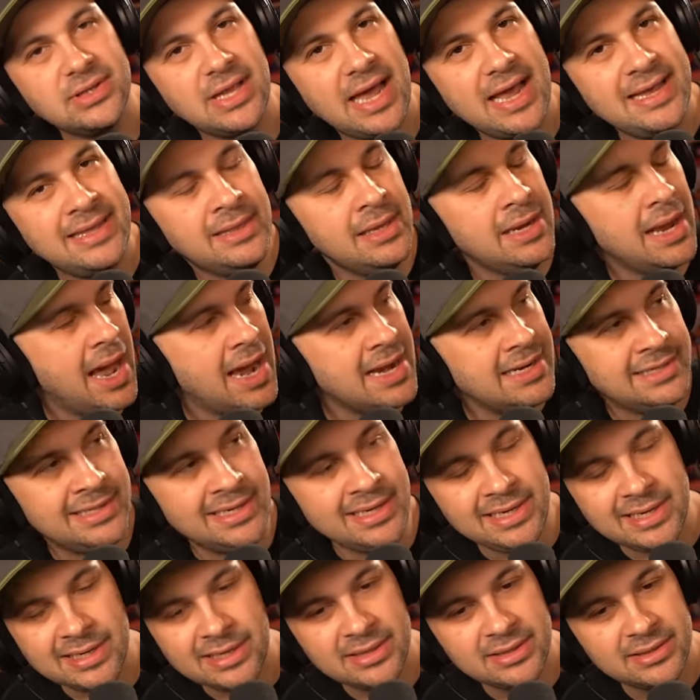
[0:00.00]
like the
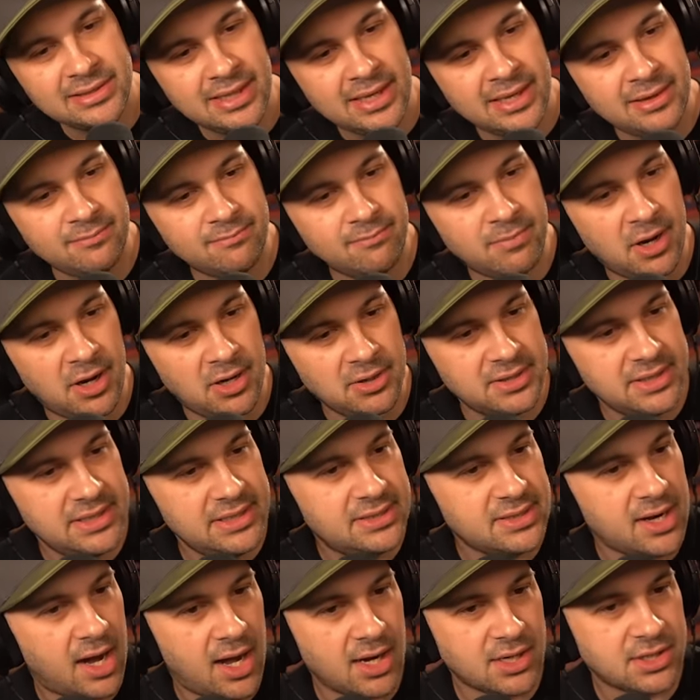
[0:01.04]
idea that Baldy
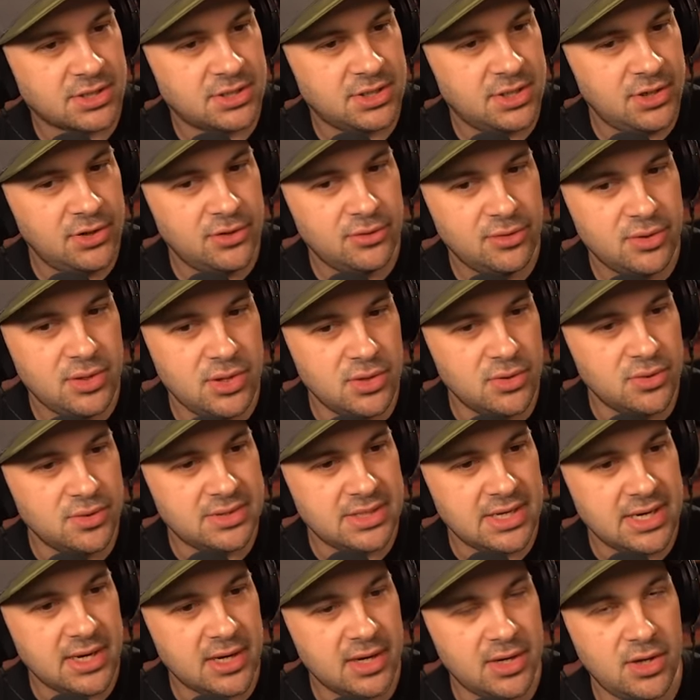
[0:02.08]
talks to you
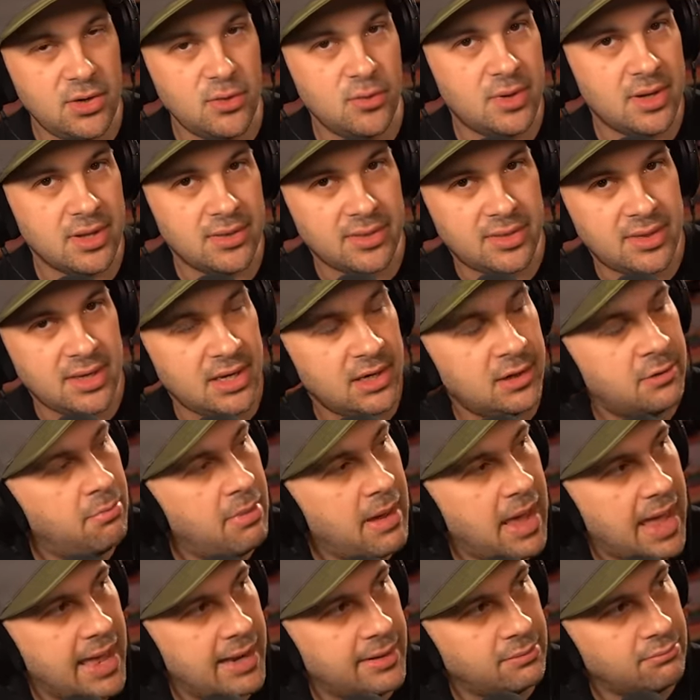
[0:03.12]
using a You Can Think
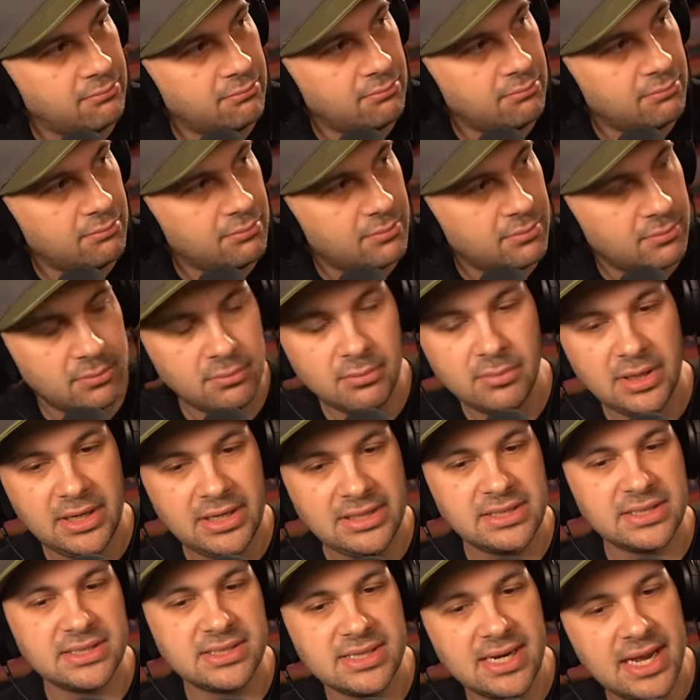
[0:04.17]
pad. He
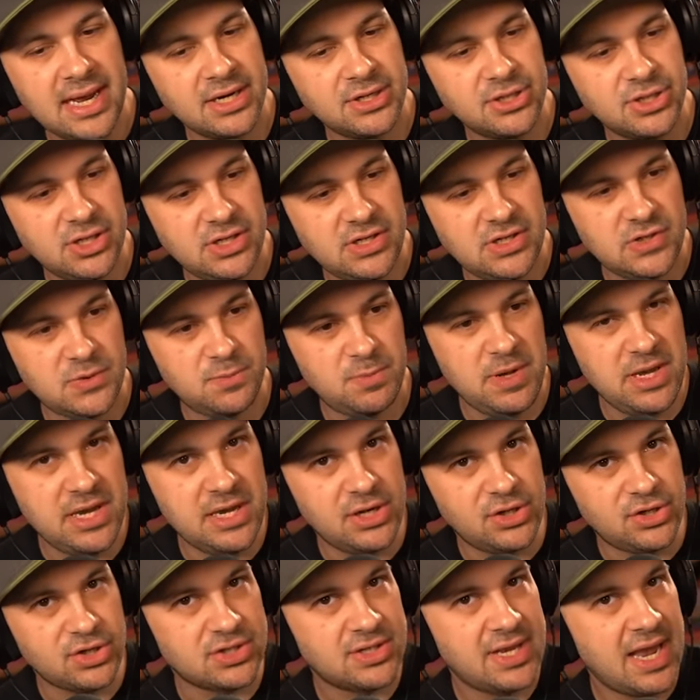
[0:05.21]
doesn't actually speak.
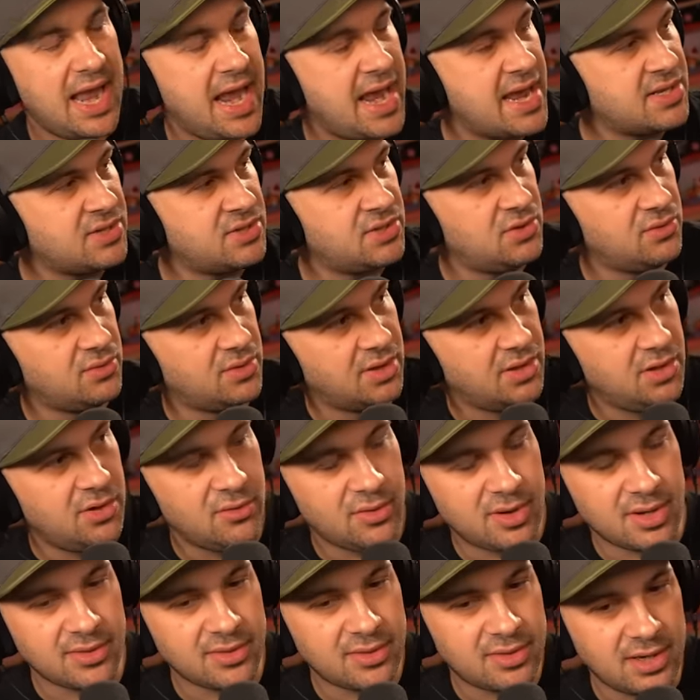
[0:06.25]
He just hands you the
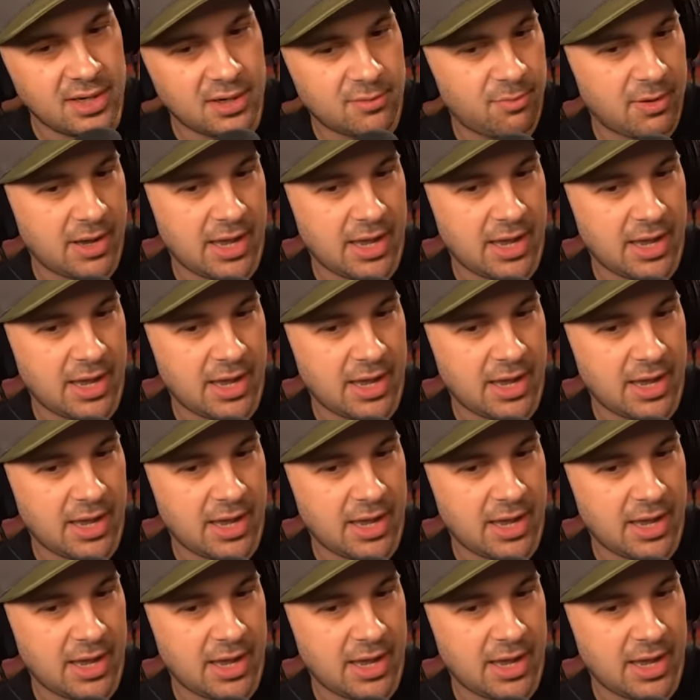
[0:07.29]
You Can Think